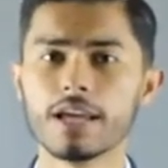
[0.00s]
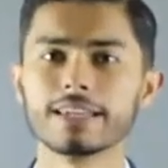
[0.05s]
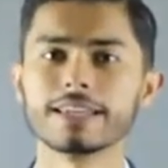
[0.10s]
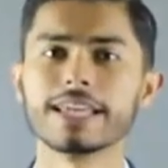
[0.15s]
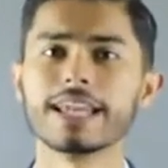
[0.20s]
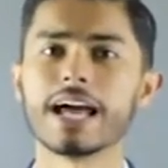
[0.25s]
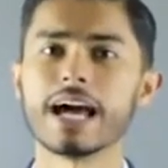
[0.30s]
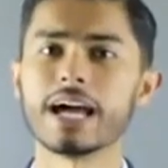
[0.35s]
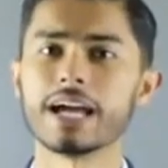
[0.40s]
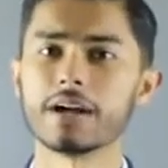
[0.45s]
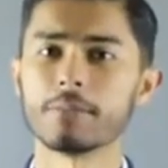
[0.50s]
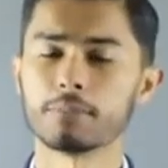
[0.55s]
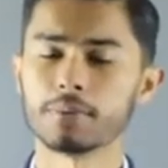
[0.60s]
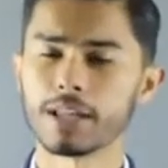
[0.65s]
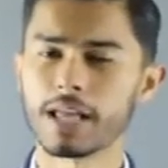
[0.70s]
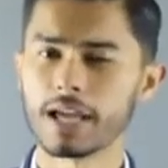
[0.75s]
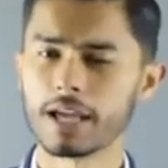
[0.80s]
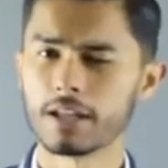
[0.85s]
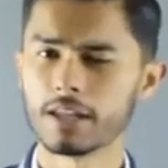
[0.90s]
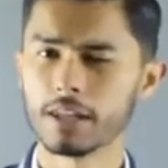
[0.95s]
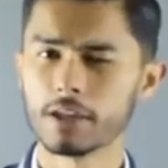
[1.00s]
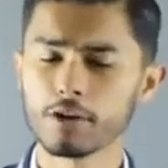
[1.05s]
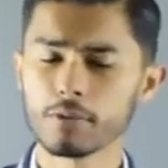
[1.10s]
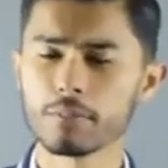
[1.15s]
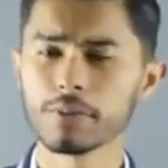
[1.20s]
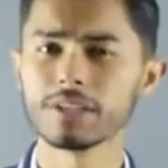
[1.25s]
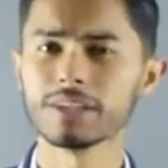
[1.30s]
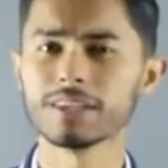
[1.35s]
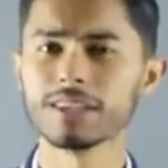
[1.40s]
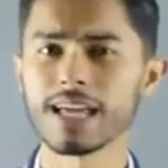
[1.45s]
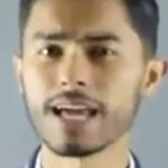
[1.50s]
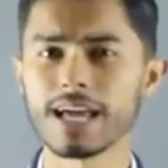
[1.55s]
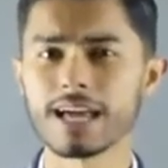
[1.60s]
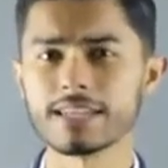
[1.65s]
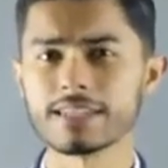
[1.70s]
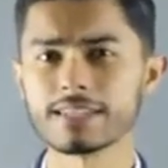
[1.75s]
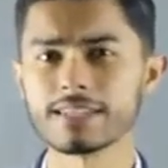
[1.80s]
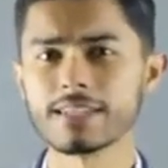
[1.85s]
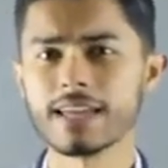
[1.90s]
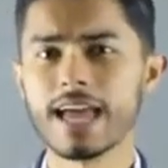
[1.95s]
then I apply a little bit
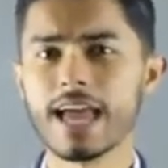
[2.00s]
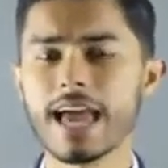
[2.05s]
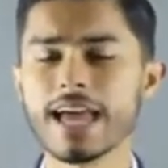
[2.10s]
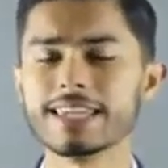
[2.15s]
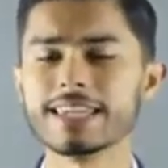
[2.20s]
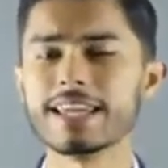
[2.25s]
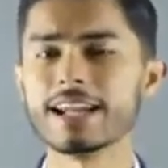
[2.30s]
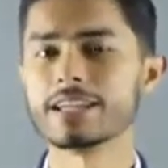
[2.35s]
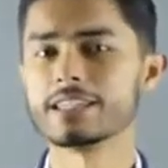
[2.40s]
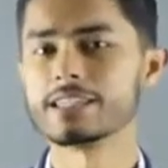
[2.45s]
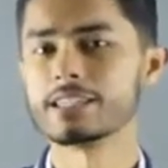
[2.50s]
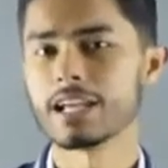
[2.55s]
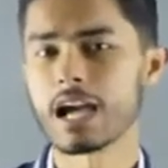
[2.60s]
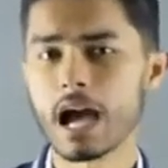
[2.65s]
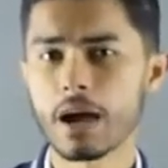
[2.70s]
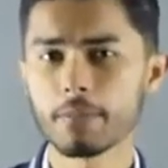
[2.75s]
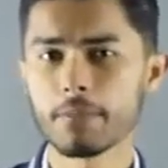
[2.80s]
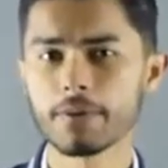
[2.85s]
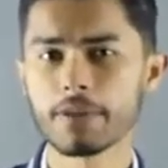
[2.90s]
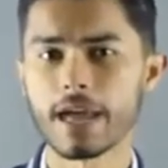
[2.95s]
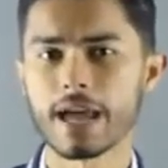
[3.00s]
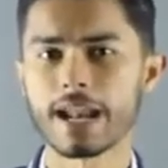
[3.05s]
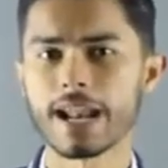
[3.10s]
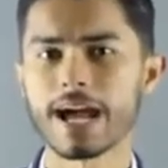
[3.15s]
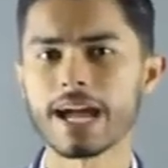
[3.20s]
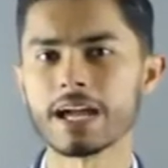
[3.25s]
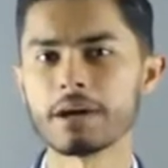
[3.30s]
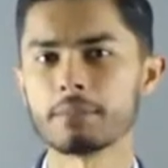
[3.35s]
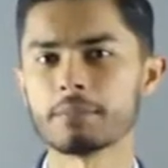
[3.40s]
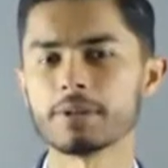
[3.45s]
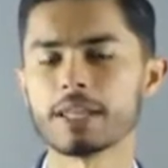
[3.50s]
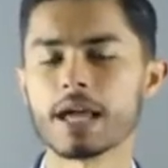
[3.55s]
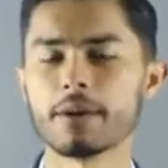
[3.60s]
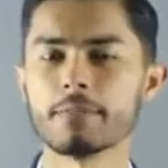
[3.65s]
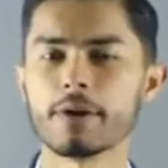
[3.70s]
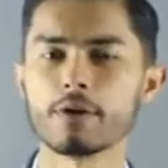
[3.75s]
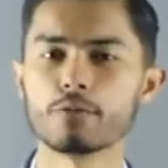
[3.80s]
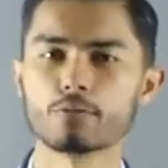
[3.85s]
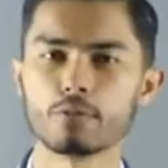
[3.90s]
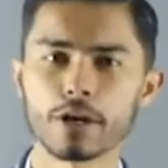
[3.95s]
less and then on top of that I apply
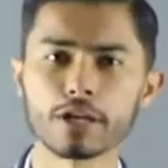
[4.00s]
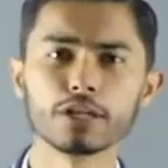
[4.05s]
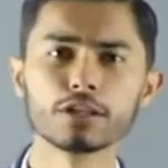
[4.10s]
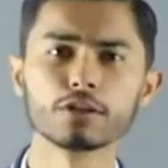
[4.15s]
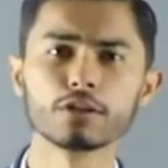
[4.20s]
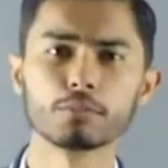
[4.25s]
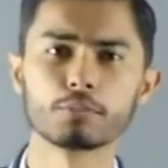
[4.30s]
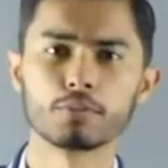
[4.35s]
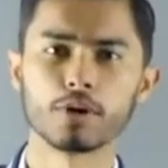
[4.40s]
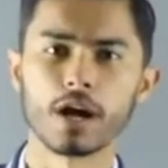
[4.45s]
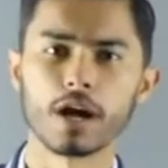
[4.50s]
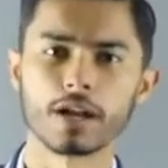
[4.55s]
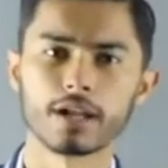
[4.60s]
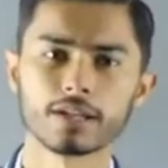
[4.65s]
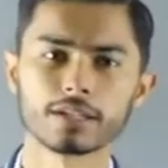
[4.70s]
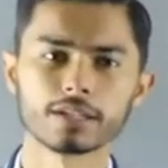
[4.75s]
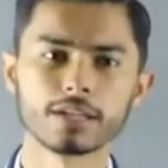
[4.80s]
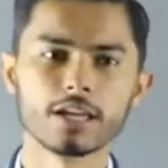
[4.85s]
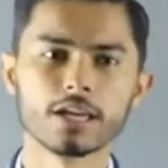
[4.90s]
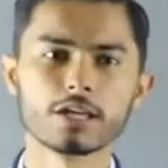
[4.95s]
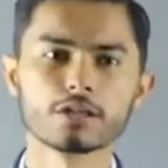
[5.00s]
my regular product